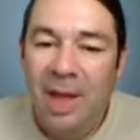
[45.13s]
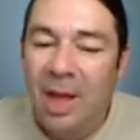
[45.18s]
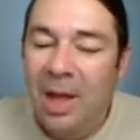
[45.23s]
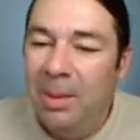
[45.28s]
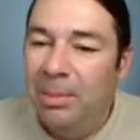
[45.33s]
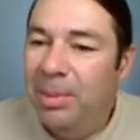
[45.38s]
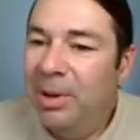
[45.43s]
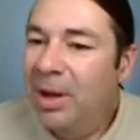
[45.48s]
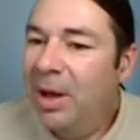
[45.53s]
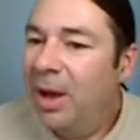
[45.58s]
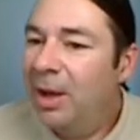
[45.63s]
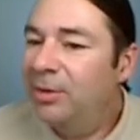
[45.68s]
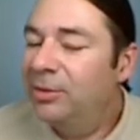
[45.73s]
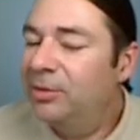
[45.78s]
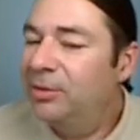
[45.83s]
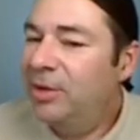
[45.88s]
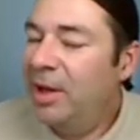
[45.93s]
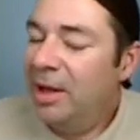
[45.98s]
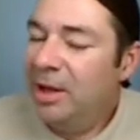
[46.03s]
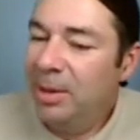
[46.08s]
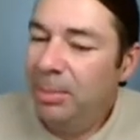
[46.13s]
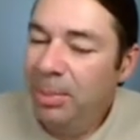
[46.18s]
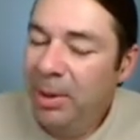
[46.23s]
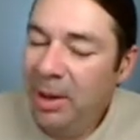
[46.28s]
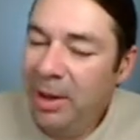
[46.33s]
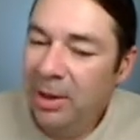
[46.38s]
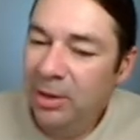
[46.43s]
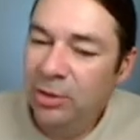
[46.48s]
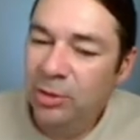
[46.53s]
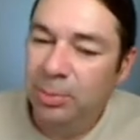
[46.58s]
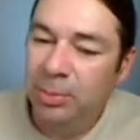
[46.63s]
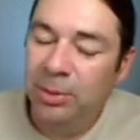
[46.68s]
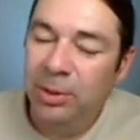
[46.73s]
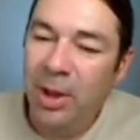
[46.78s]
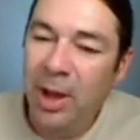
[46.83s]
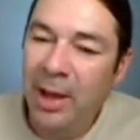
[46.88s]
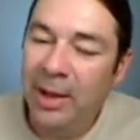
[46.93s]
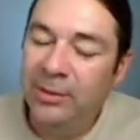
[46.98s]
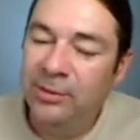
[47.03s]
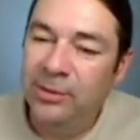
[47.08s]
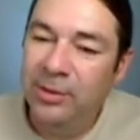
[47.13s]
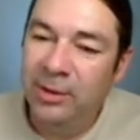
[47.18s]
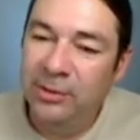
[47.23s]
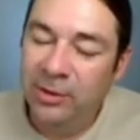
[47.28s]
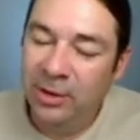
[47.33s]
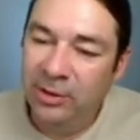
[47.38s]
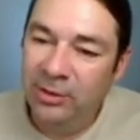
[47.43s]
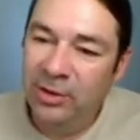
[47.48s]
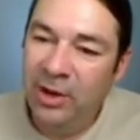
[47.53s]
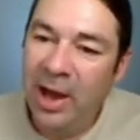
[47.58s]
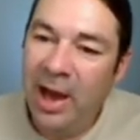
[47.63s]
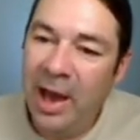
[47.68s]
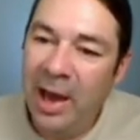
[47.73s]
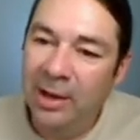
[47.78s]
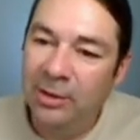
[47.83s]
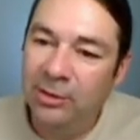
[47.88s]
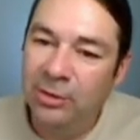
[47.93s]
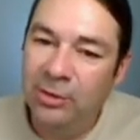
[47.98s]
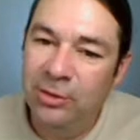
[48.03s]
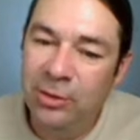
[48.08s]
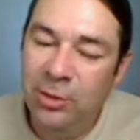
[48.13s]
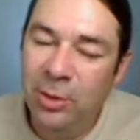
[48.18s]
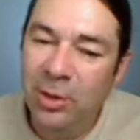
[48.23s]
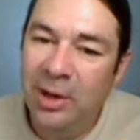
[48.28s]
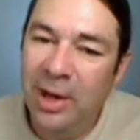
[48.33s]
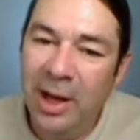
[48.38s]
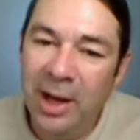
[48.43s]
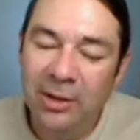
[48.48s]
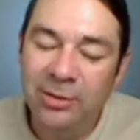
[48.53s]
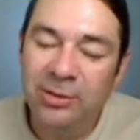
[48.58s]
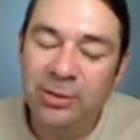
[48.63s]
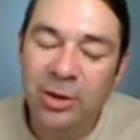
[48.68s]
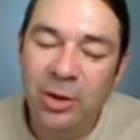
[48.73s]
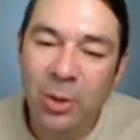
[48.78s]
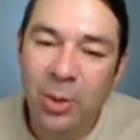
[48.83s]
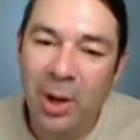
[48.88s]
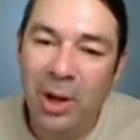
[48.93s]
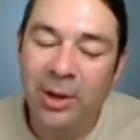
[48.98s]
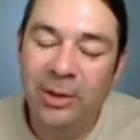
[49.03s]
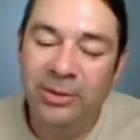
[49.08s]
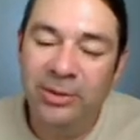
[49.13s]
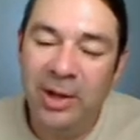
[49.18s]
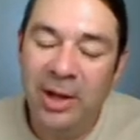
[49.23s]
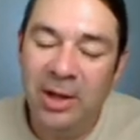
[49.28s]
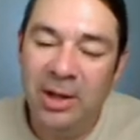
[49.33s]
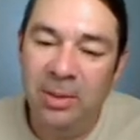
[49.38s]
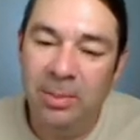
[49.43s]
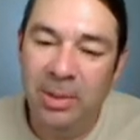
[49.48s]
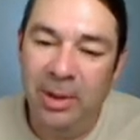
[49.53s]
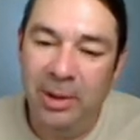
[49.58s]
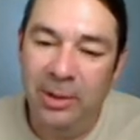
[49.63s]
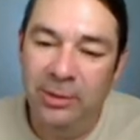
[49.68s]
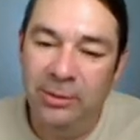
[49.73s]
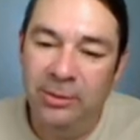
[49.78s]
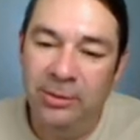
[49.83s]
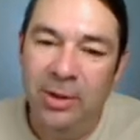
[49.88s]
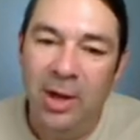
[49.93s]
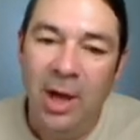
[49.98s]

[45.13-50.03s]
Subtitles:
Because Datapage Plus is attached to an SQL database,